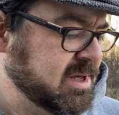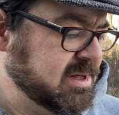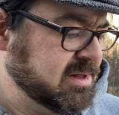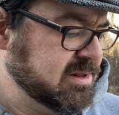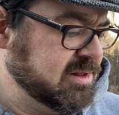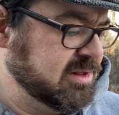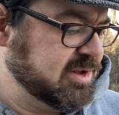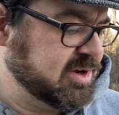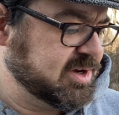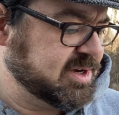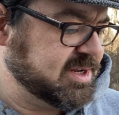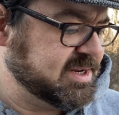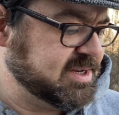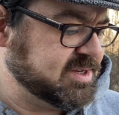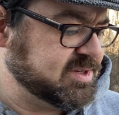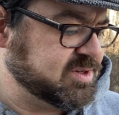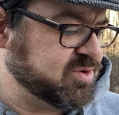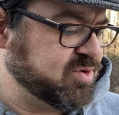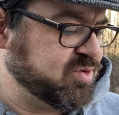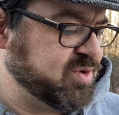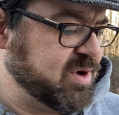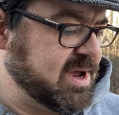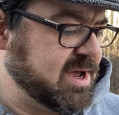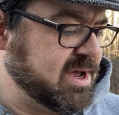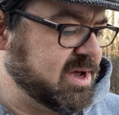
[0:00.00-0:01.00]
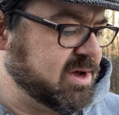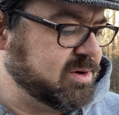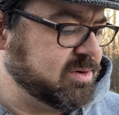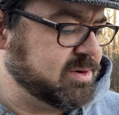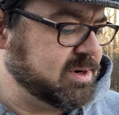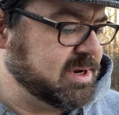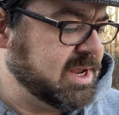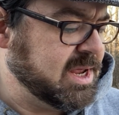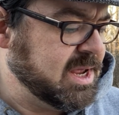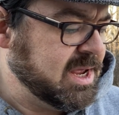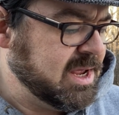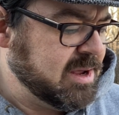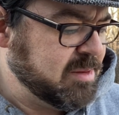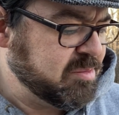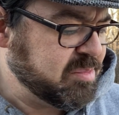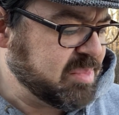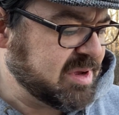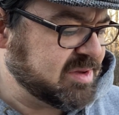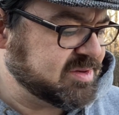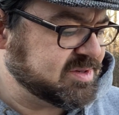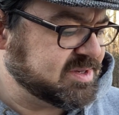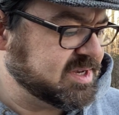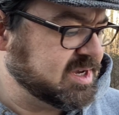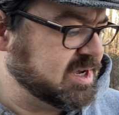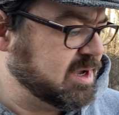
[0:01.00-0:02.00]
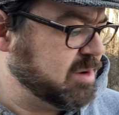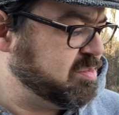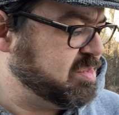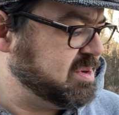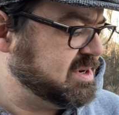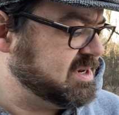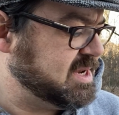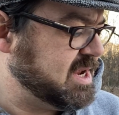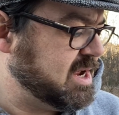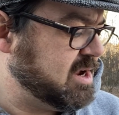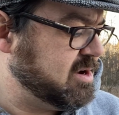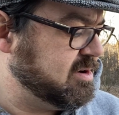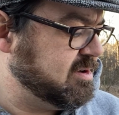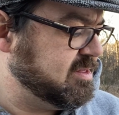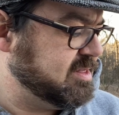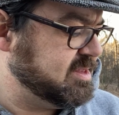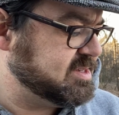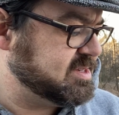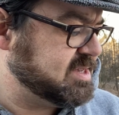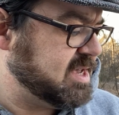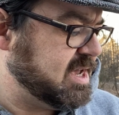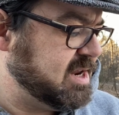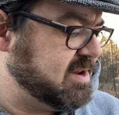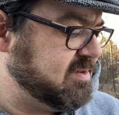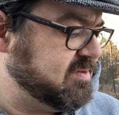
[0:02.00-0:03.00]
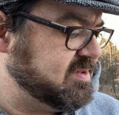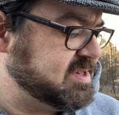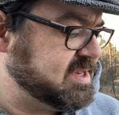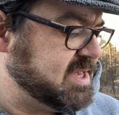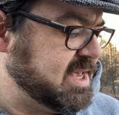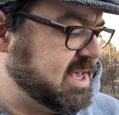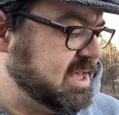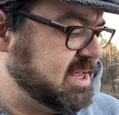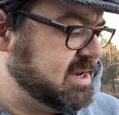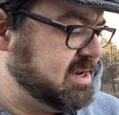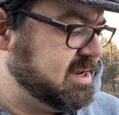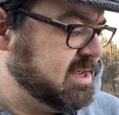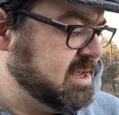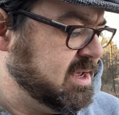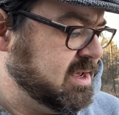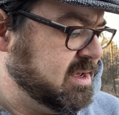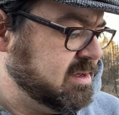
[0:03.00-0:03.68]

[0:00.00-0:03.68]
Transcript: Look at his crown, bouncing up and down on the side of his head.